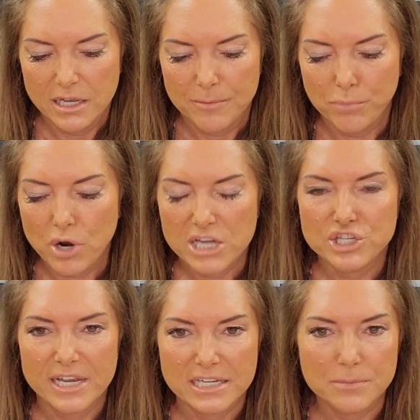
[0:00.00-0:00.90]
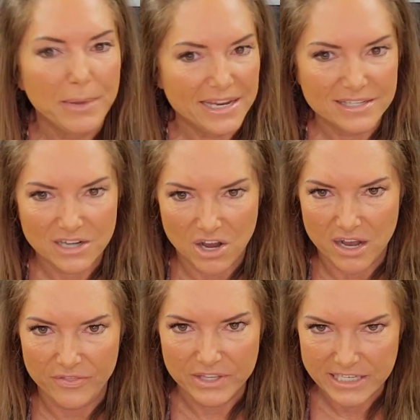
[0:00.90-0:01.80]
projects based
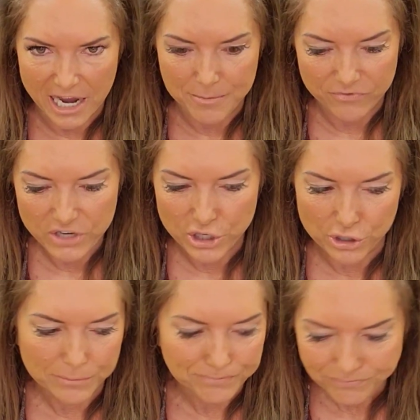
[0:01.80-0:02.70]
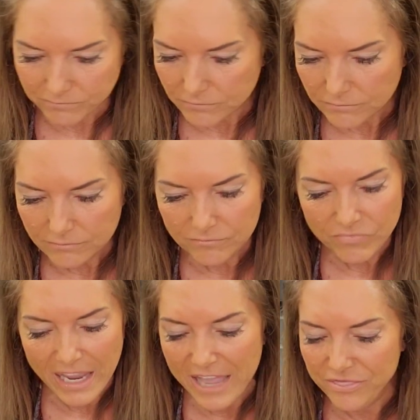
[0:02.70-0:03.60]
on the time of year.
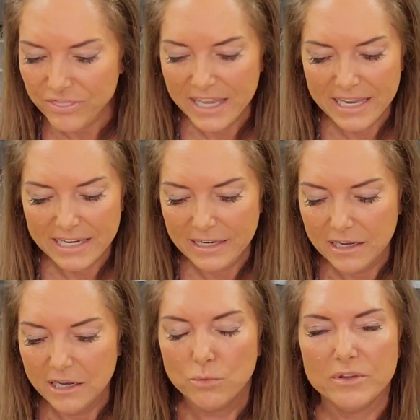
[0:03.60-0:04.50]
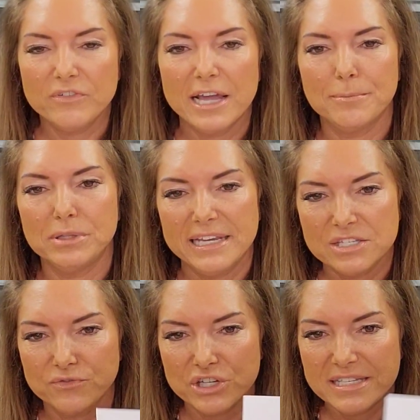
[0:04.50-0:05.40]
And then we've got a
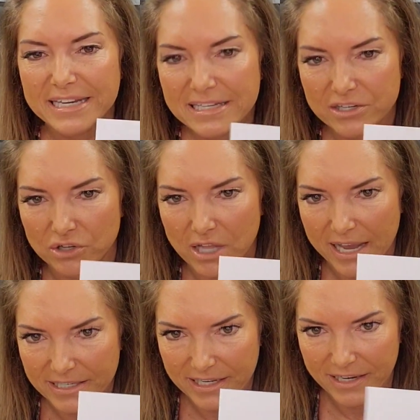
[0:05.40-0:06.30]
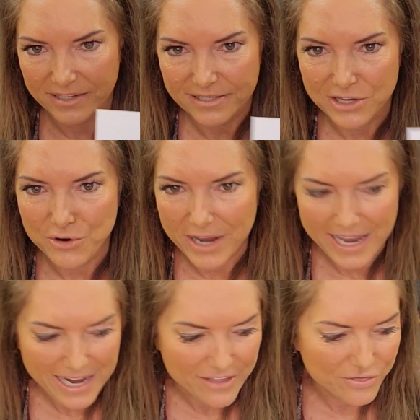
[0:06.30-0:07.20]
place for seasonal ideas,
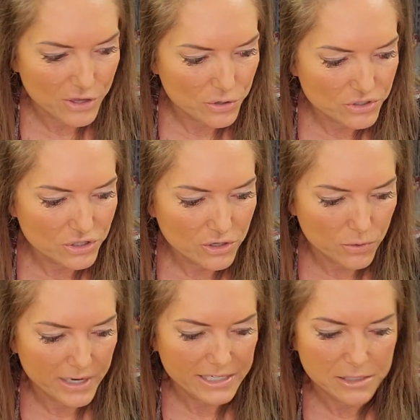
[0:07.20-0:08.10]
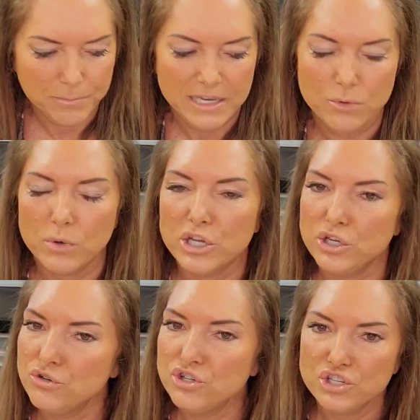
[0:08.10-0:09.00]
okay? And those are going to be where
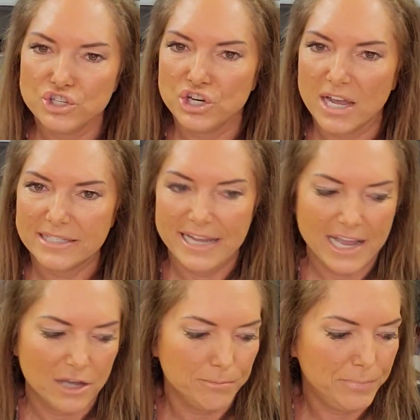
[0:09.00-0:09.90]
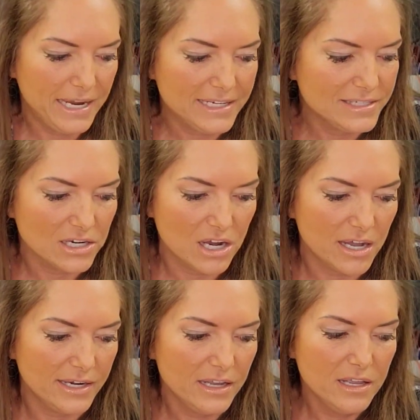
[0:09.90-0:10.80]
you just jot down based
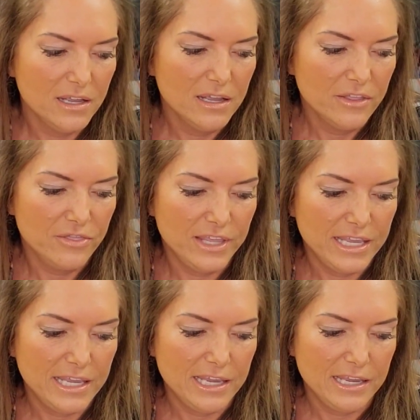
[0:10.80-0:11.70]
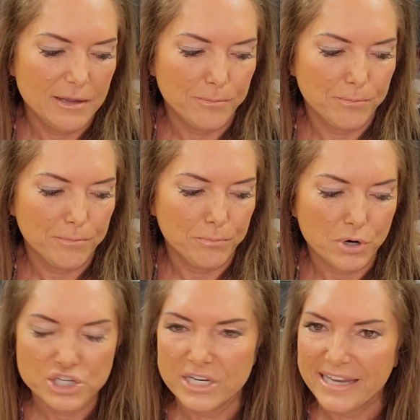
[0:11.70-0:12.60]
on the
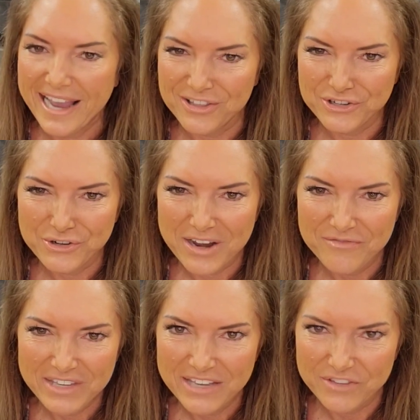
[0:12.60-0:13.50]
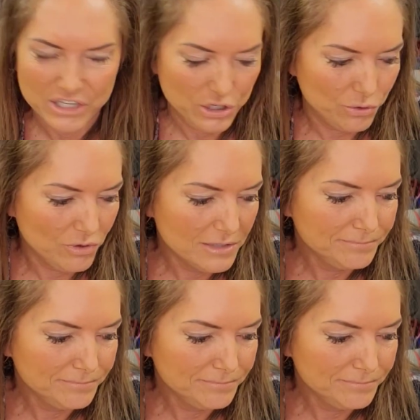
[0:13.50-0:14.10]
project calendar I've given you,